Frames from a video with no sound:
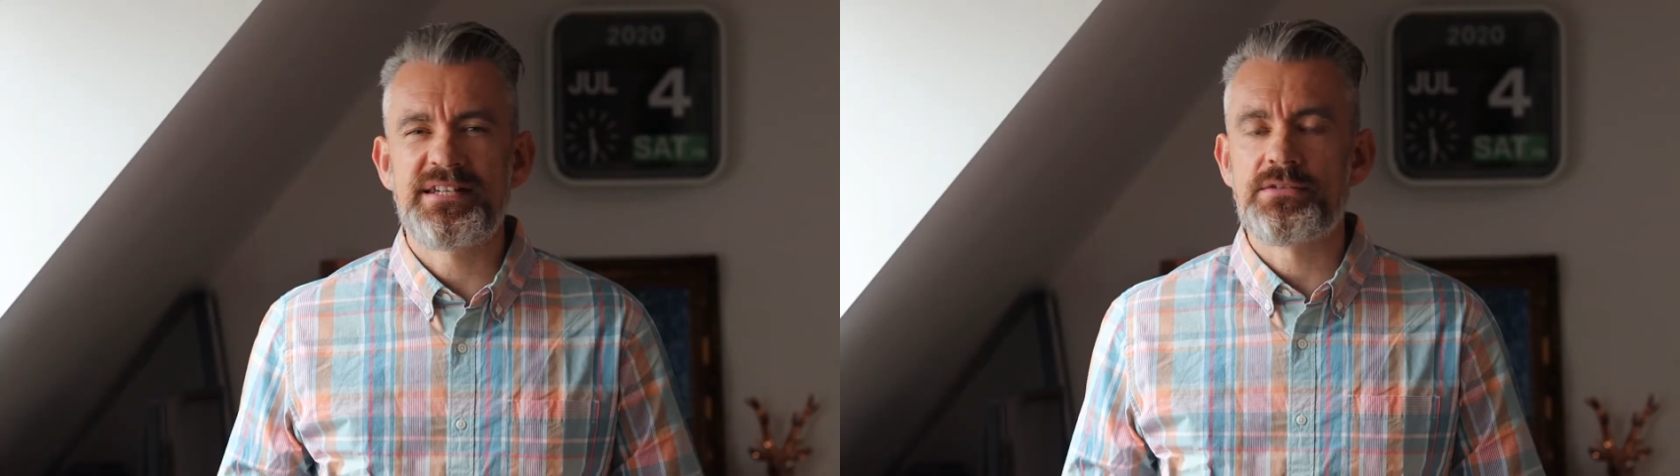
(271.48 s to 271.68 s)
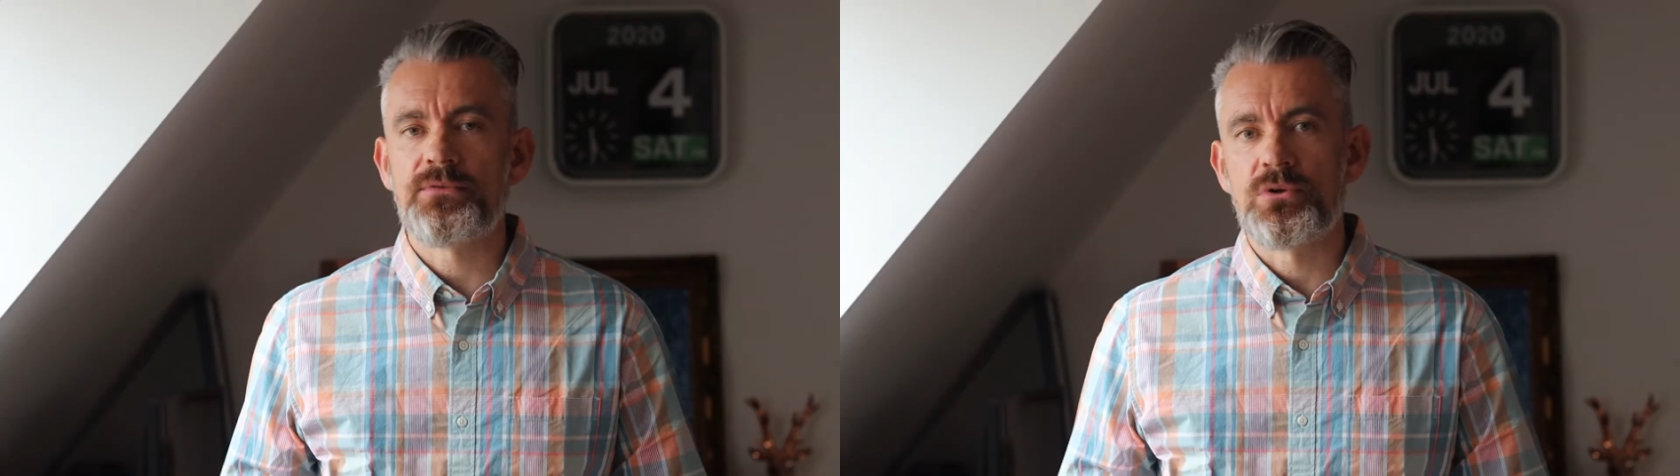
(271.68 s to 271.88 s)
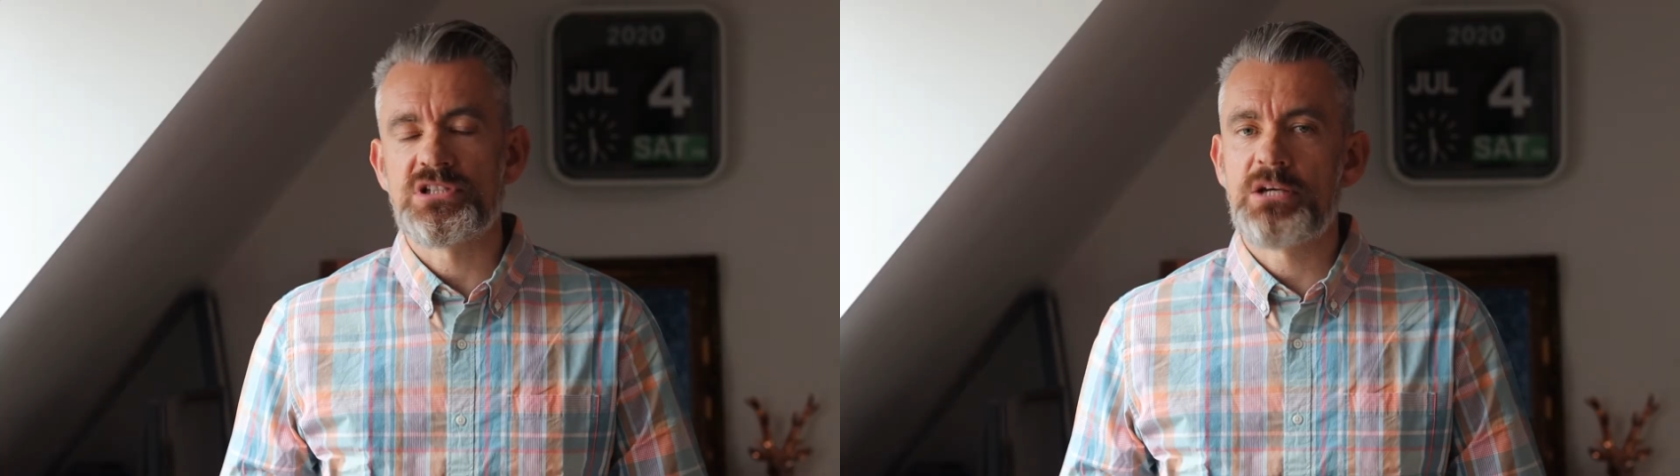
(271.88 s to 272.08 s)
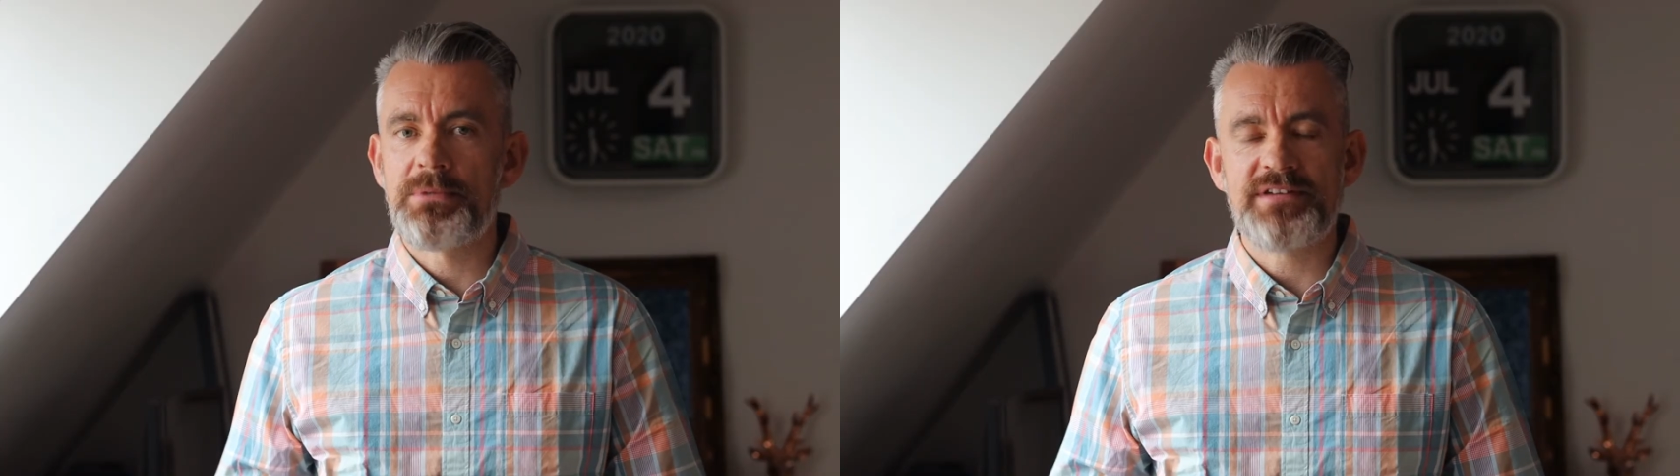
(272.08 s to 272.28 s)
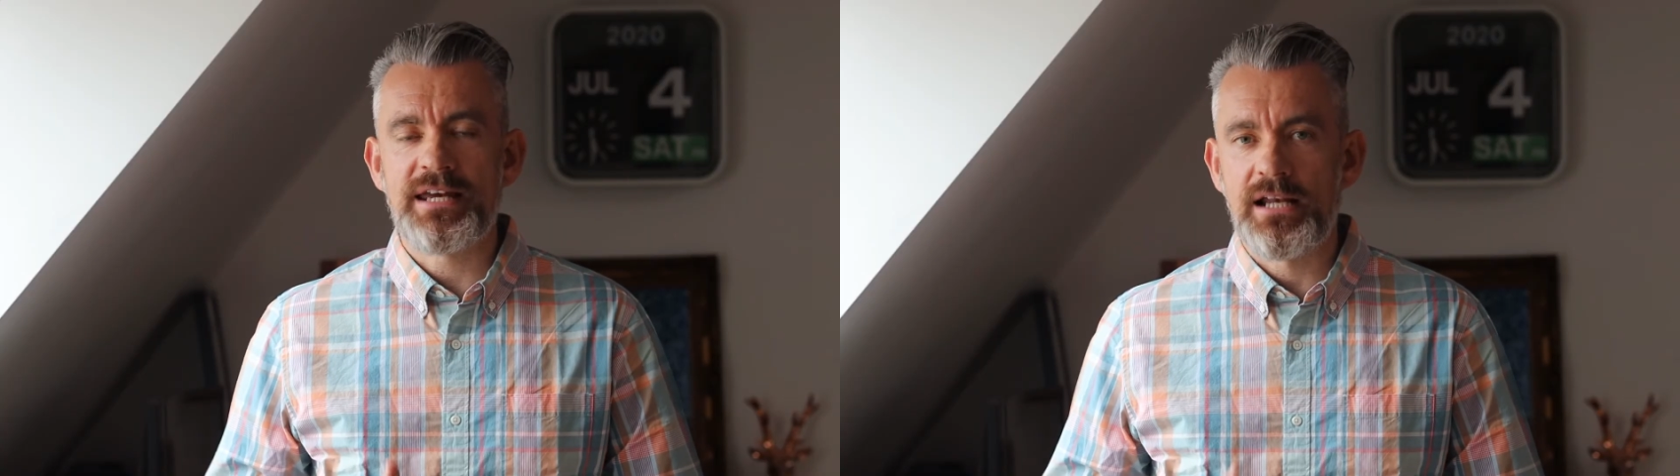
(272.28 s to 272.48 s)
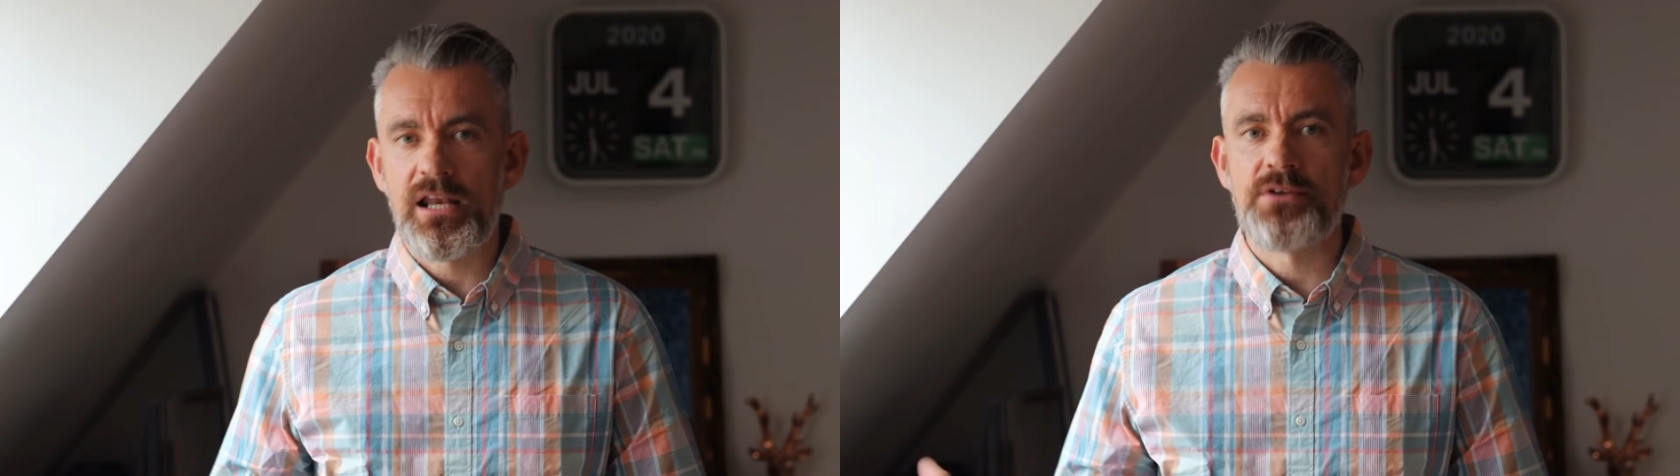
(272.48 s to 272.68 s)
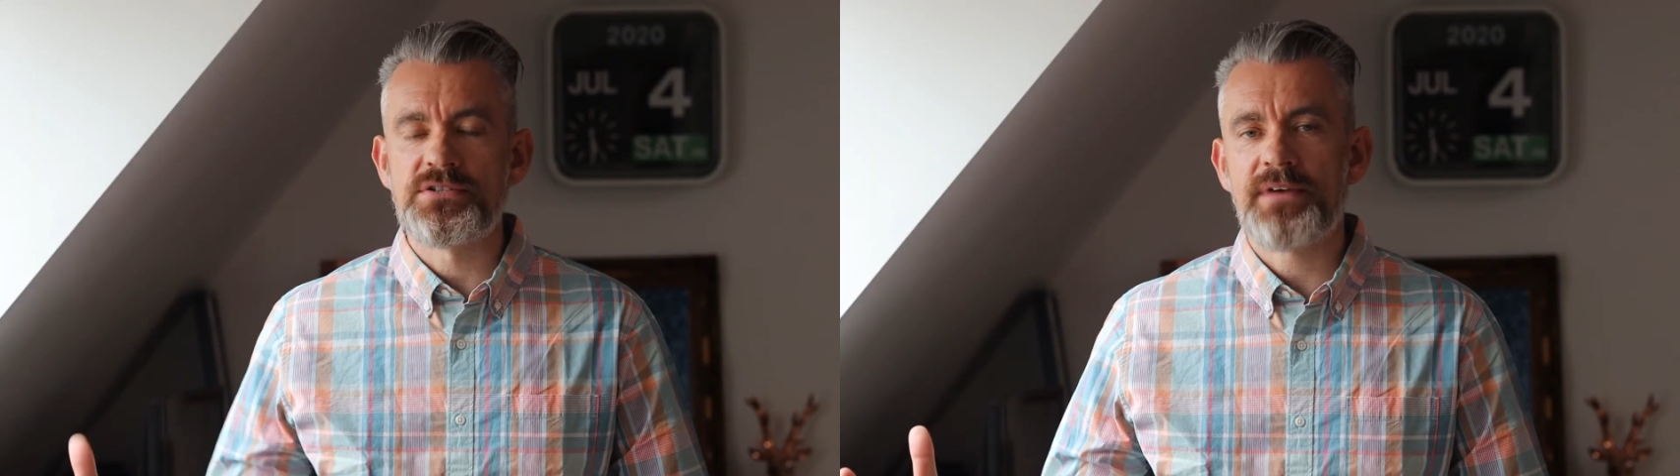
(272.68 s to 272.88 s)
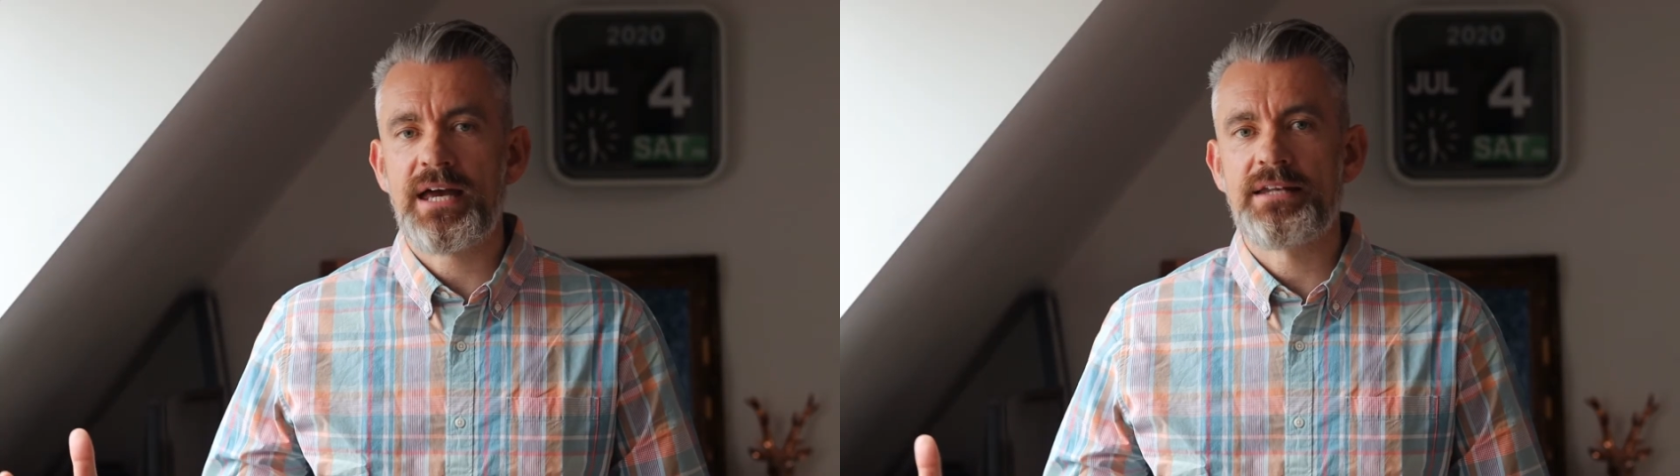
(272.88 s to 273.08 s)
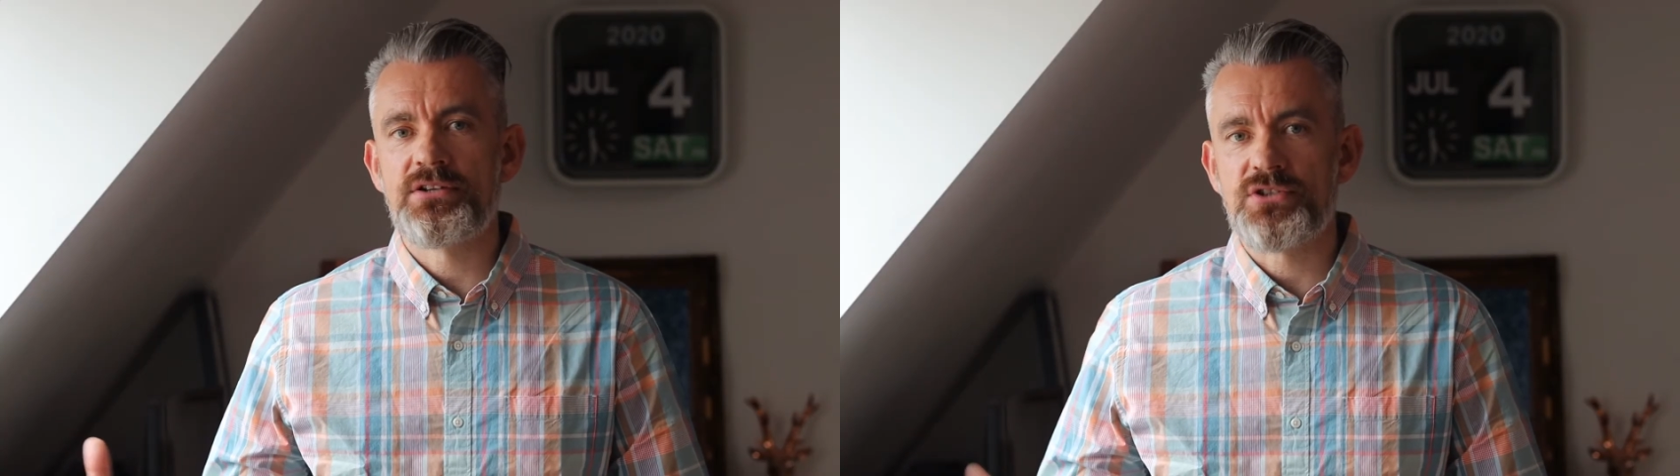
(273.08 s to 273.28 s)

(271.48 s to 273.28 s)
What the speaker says: is, of course, I'm going to be taking loads of candid